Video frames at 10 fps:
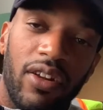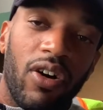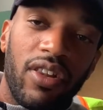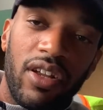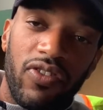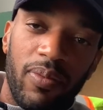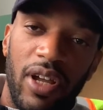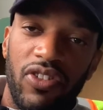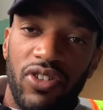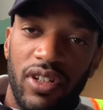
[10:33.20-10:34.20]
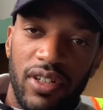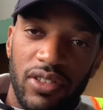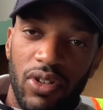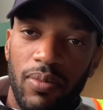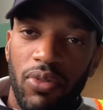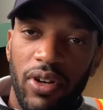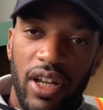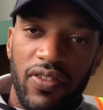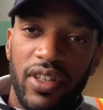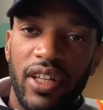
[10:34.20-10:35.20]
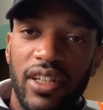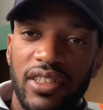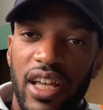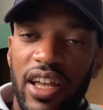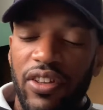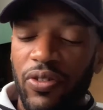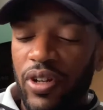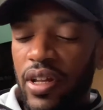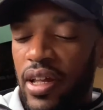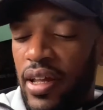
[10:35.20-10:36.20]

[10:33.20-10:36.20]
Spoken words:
all the information is on point. Everything is accurate.